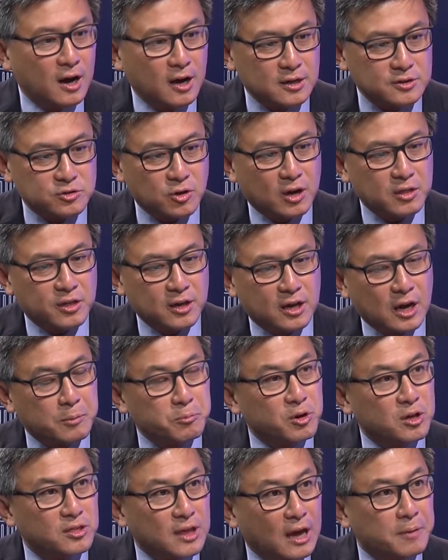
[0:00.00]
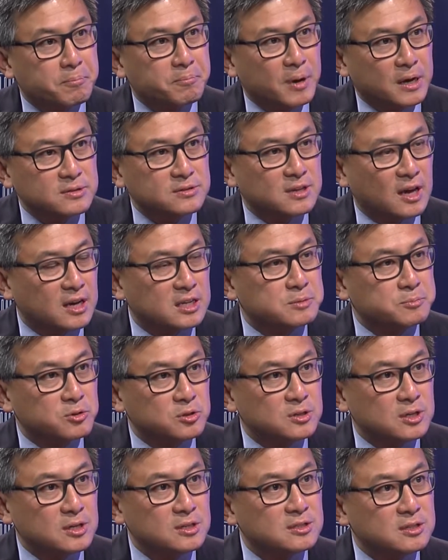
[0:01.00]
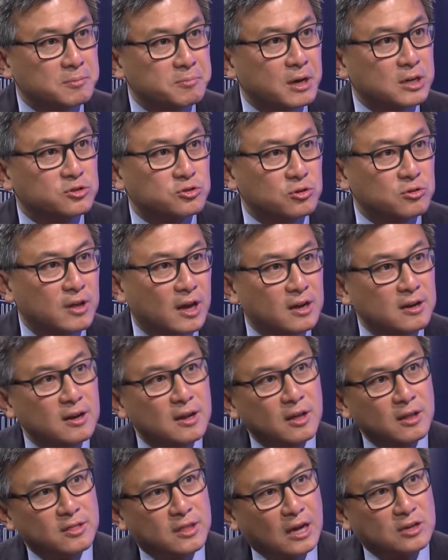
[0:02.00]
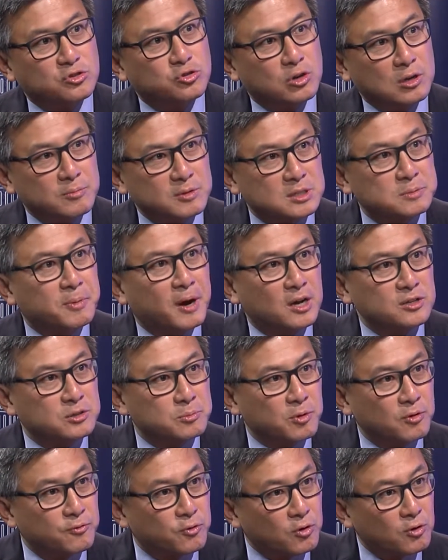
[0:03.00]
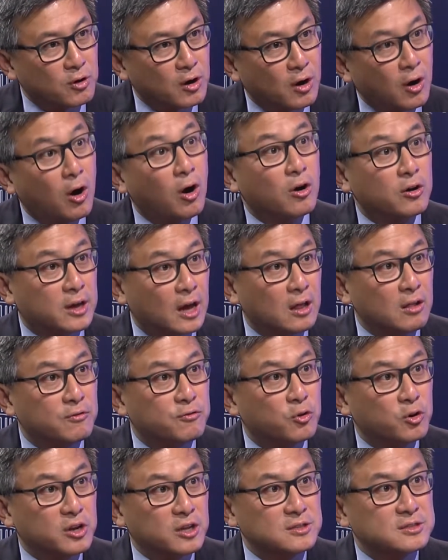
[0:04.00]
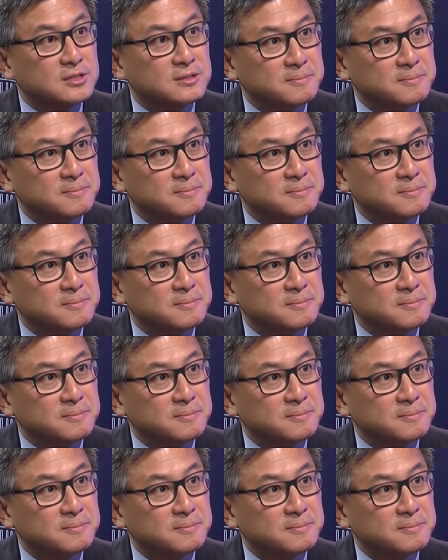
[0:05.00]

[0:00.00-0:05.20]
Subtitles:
So I think I bring that best expertise to make sure that that dream is possible for all Californians.